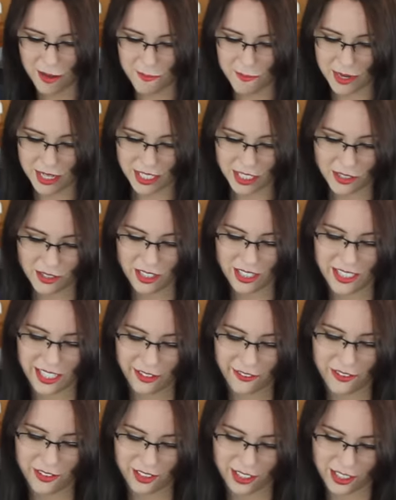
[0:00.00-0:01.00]
but you can
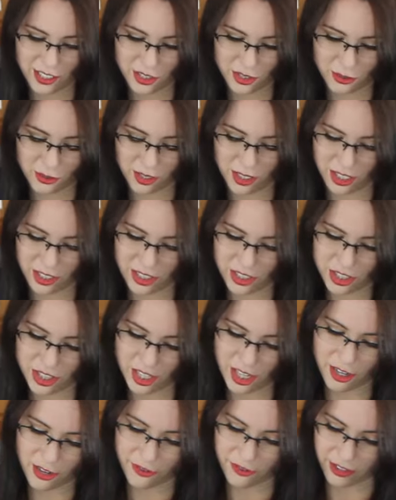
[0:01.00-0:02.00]
definitely store it on the
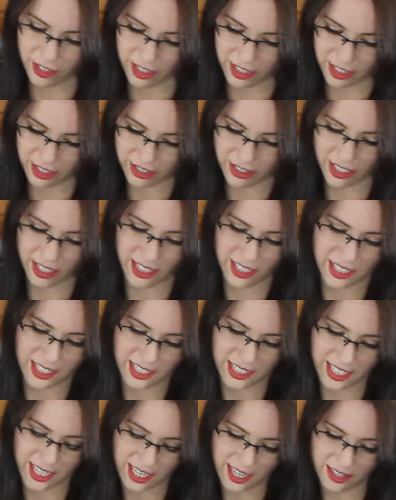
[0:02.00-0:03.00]
shelf in an airtight
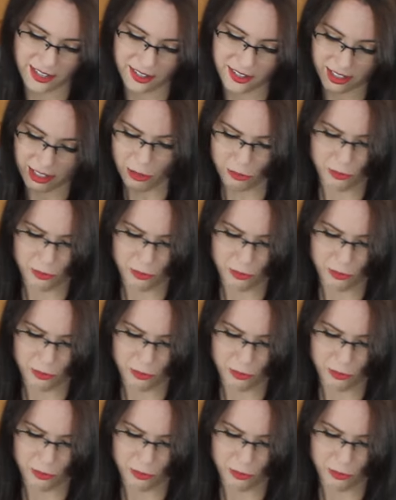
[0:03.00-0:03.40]
container.